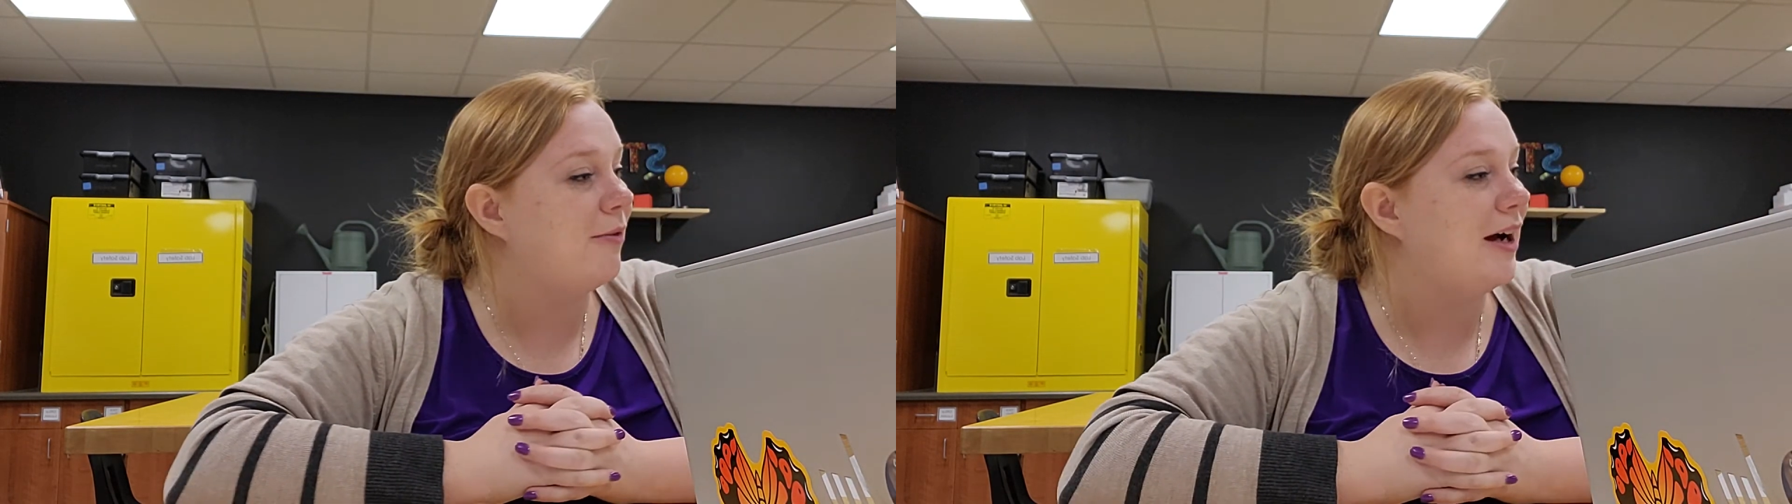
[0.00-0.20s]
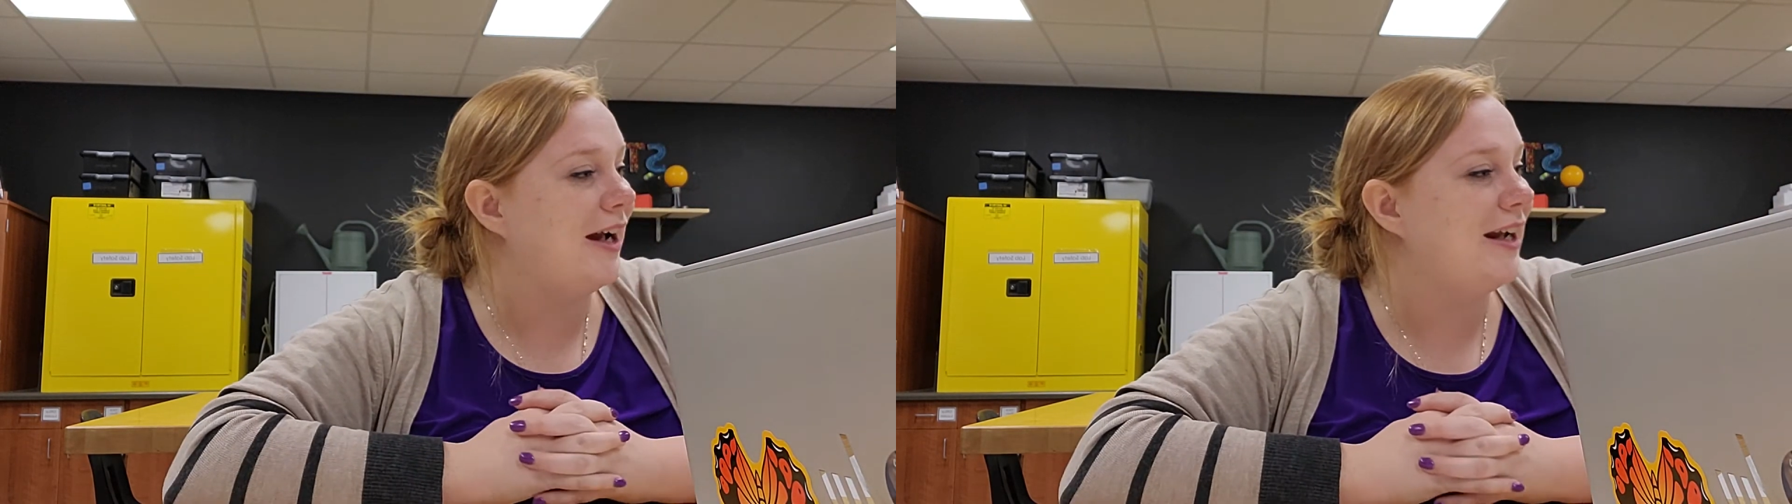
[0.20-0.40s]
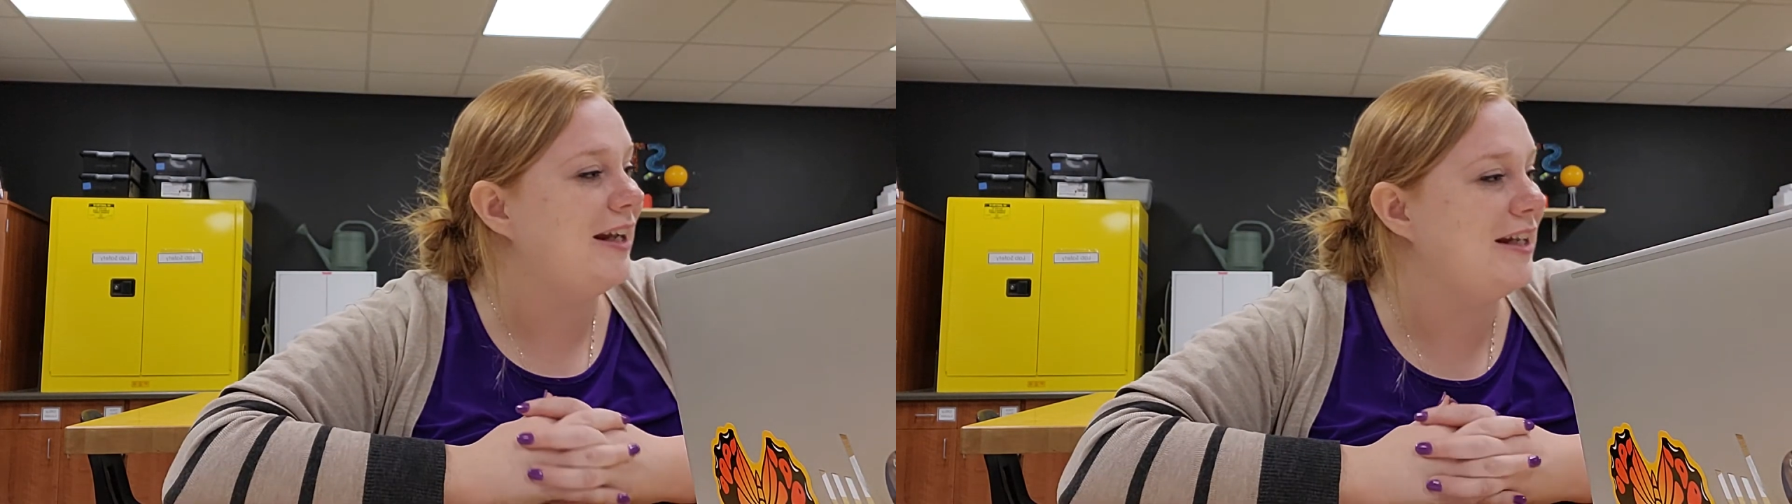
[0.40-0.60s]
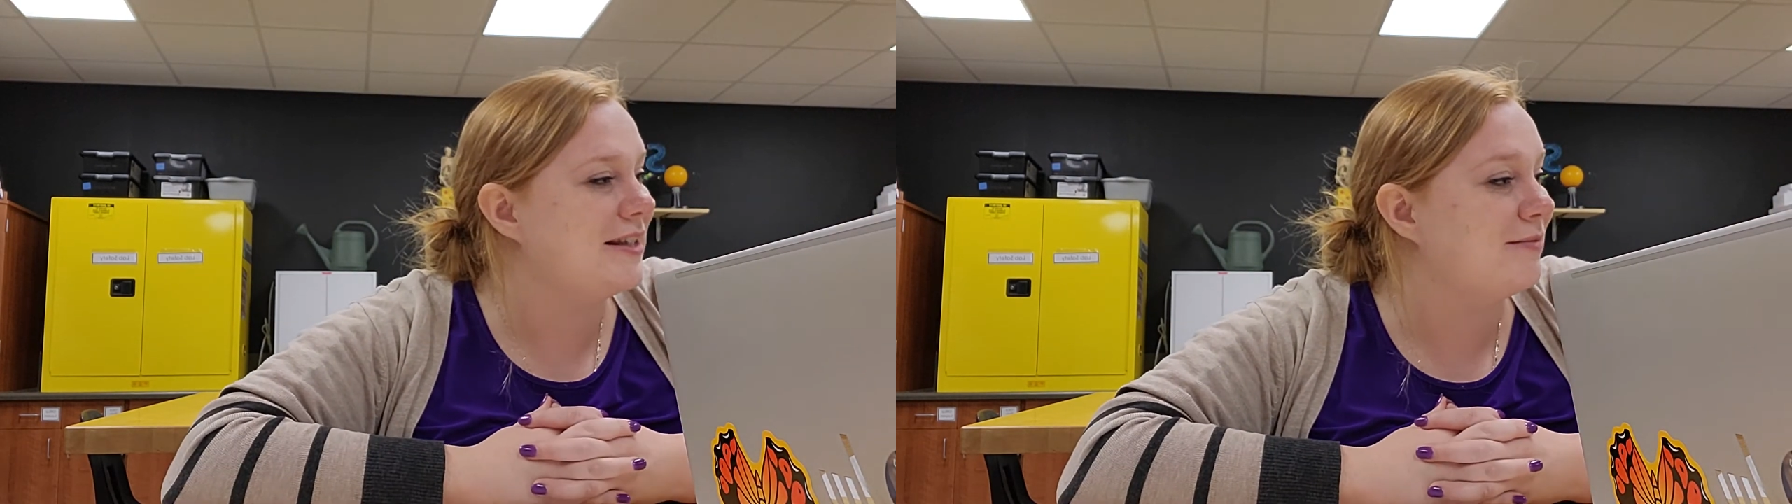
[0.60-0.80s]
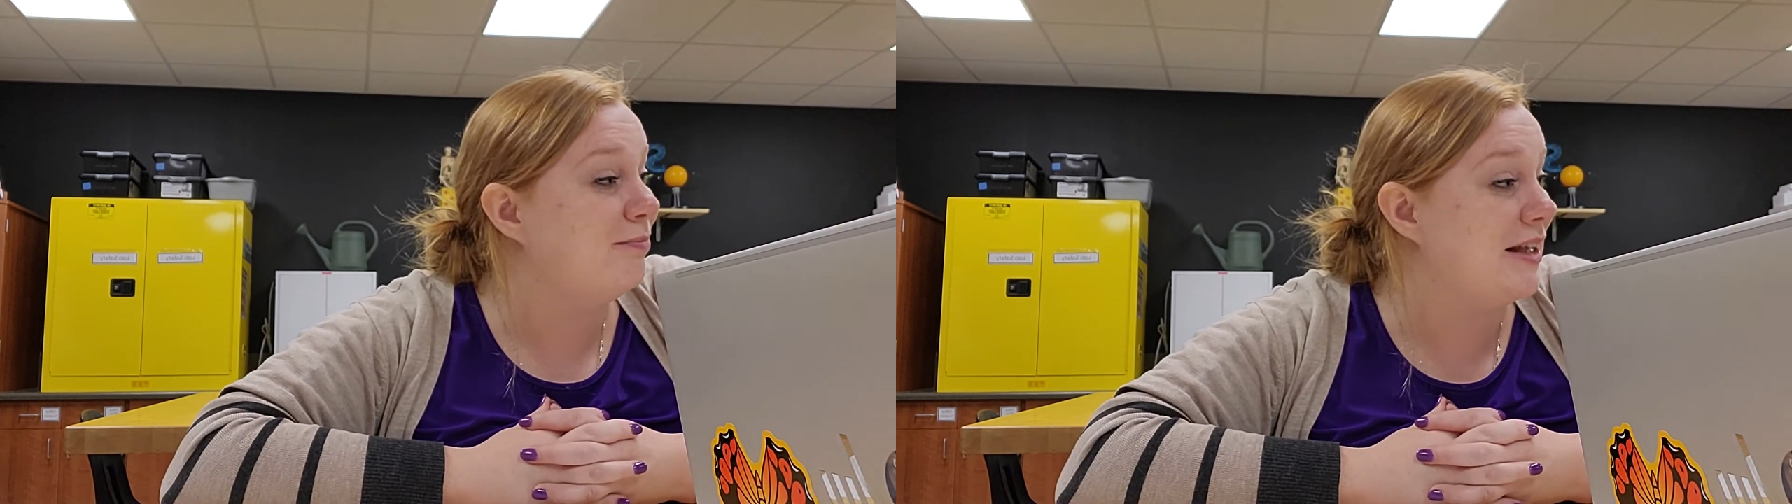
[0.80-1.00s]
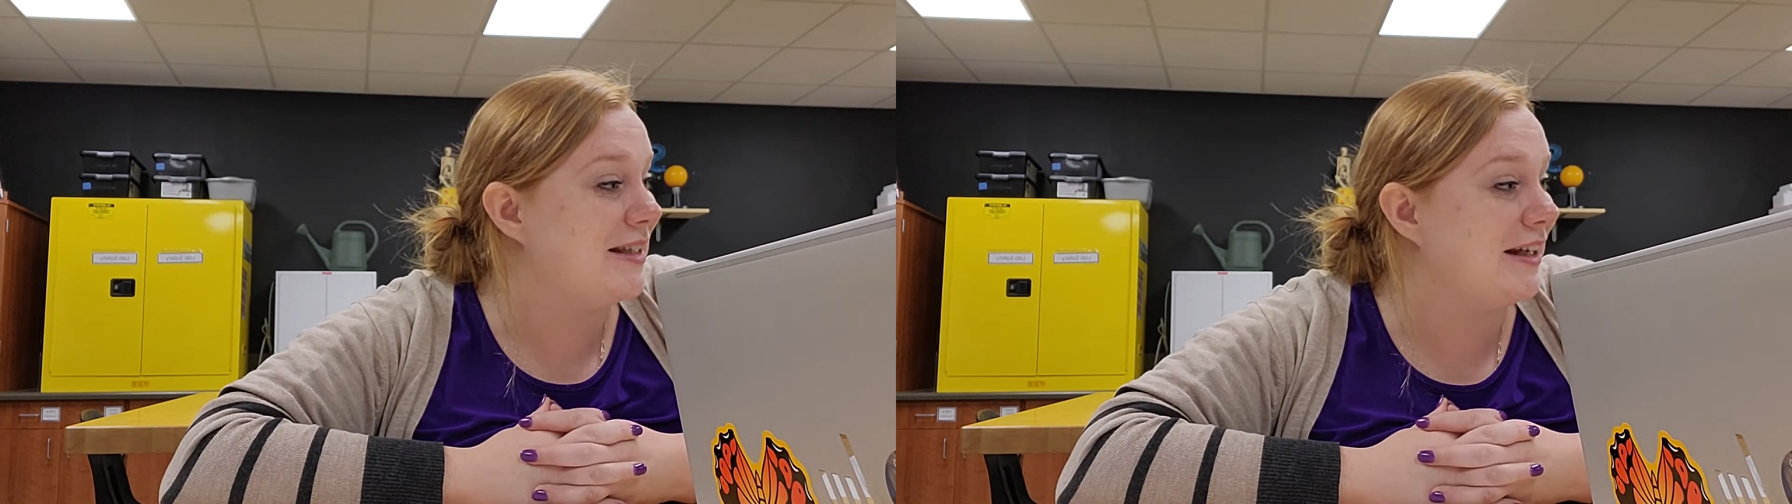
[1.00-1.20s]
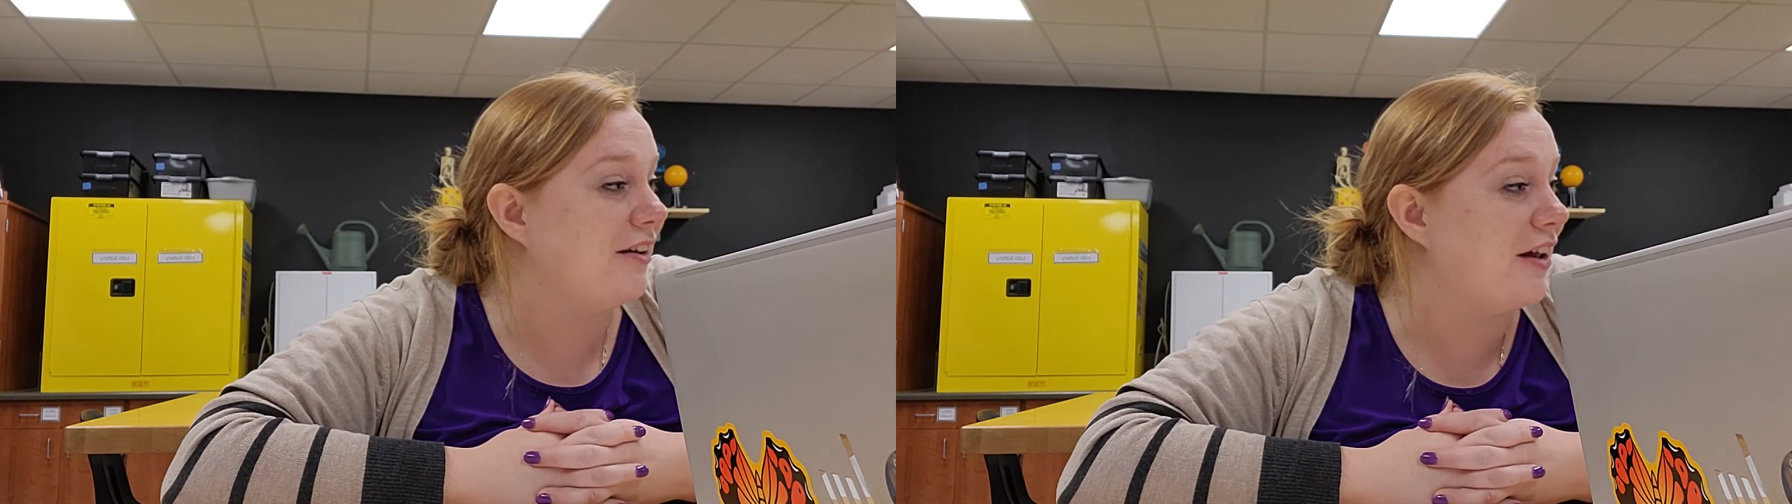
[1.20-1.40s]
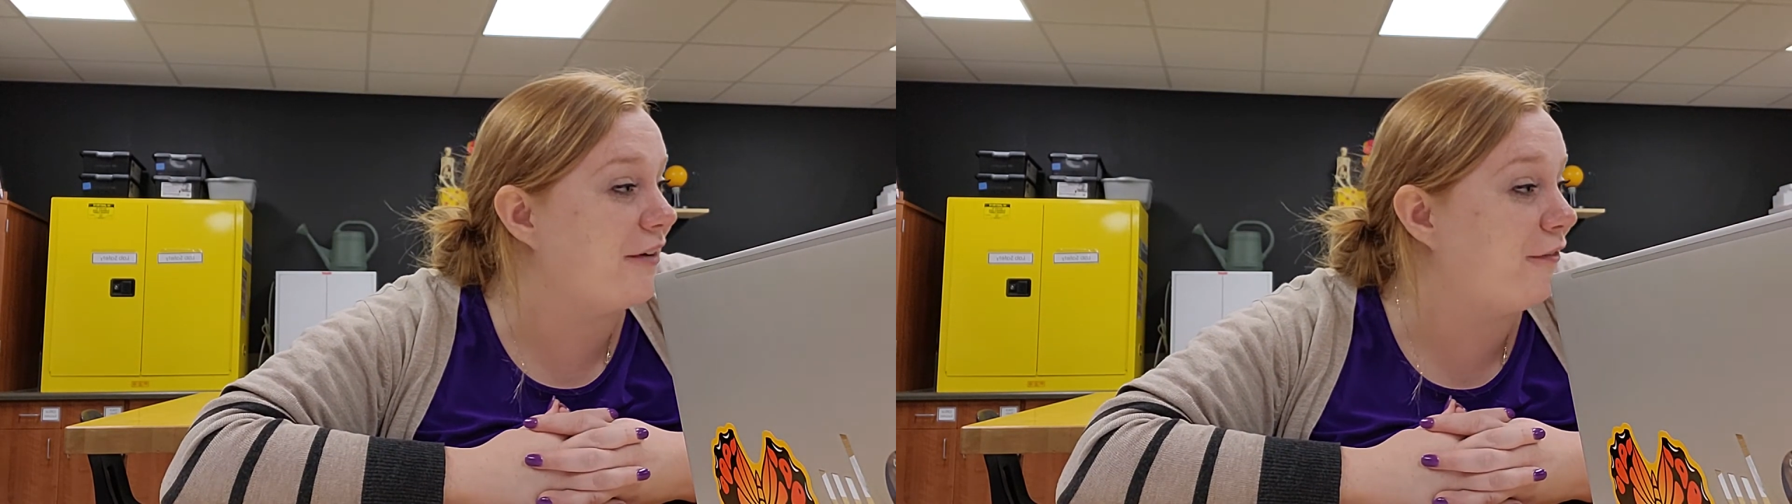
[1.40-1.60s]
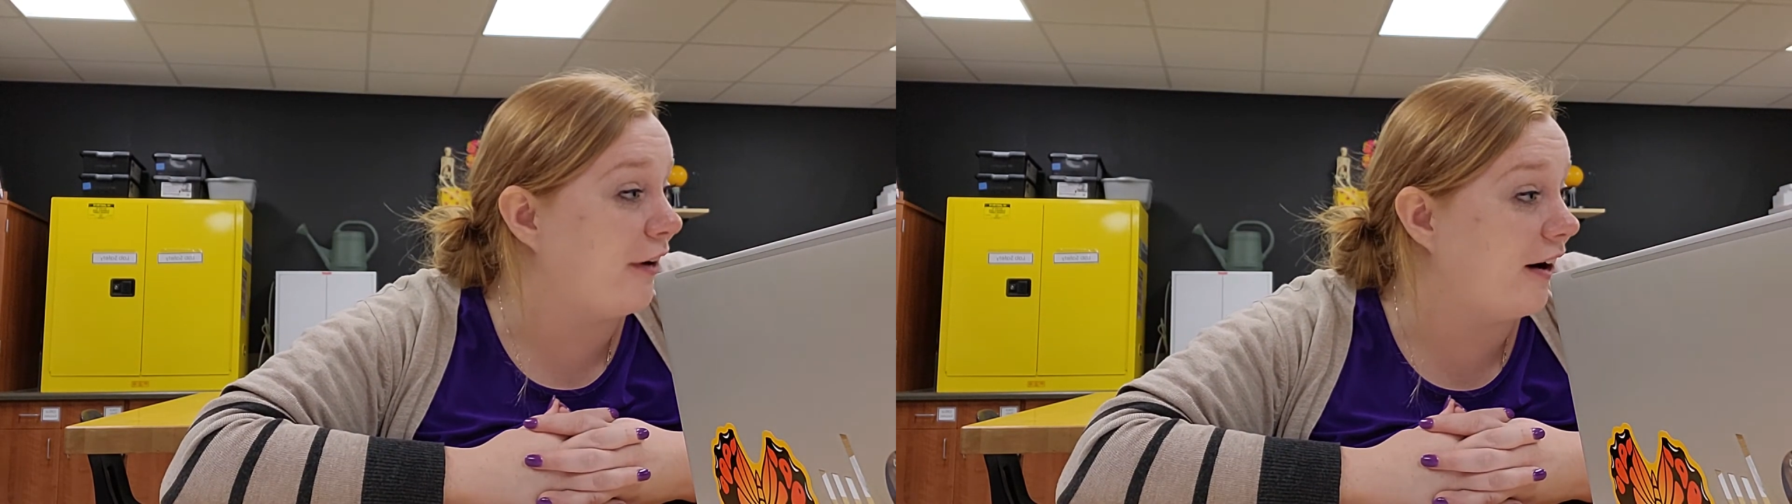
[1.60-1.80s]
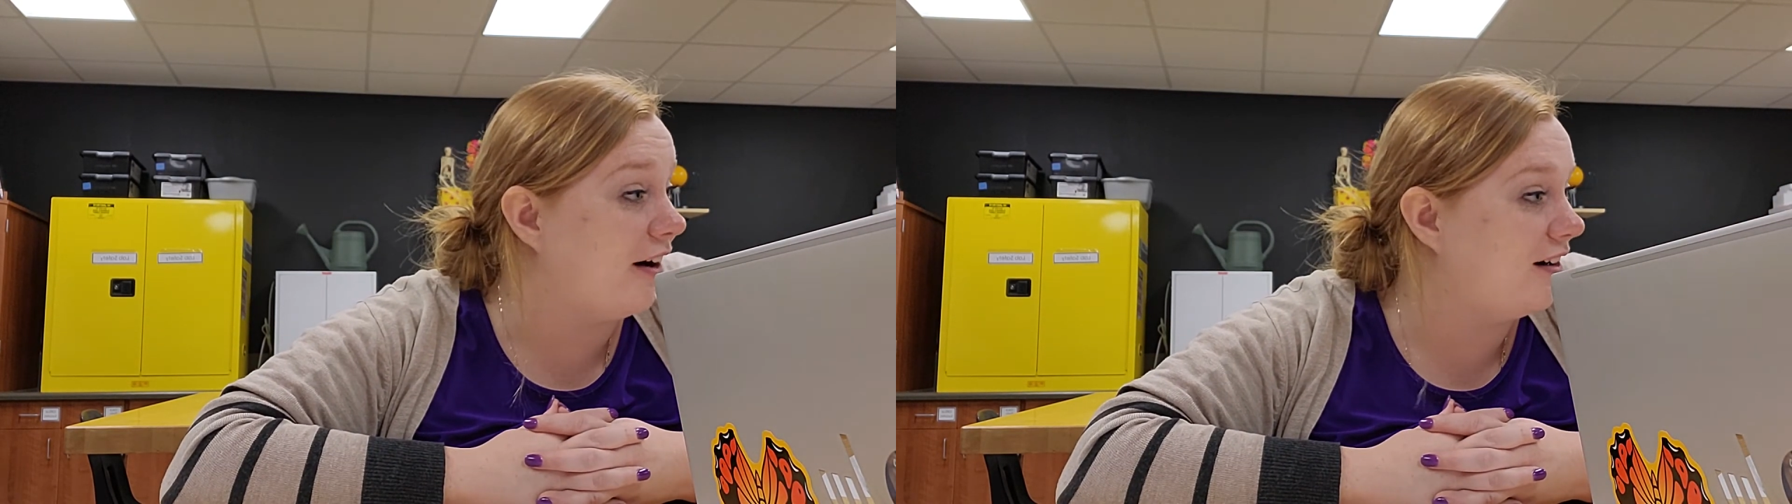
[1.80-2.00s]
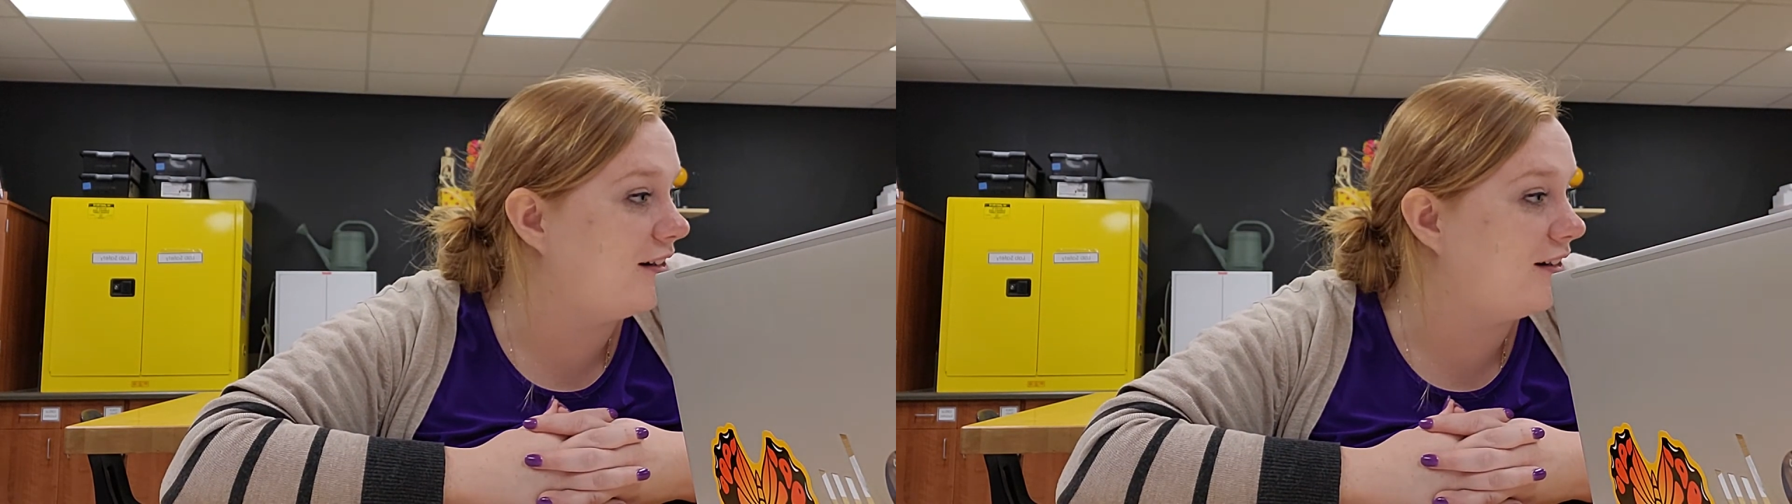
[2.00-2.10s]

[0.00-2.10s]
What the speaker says: why he's missing a lot of fur?